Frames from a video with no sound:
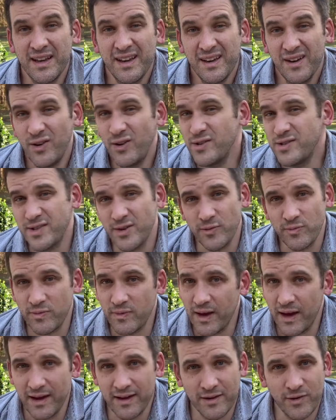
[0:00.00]
Also,
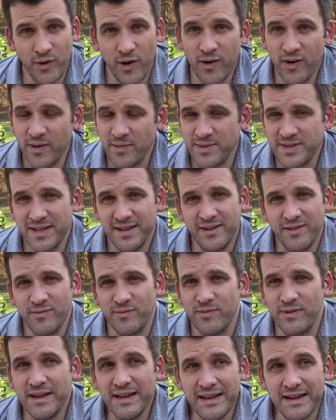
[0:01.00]
grown-ups, they're not
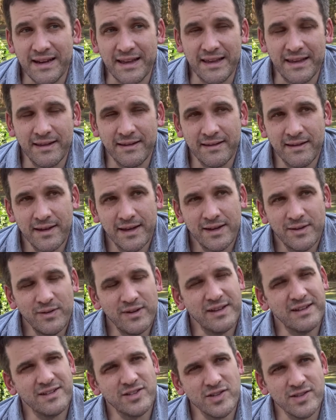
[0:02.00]
really, well,
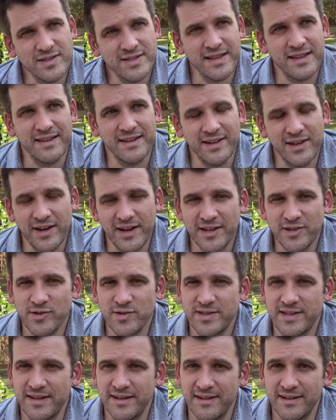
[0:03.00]
I shouldn't say they're not
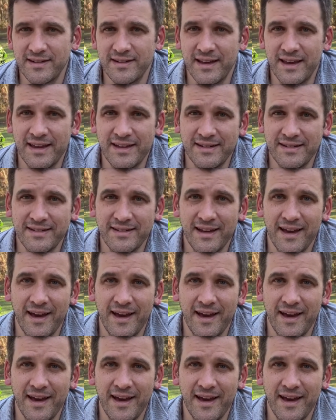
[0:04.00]
interested in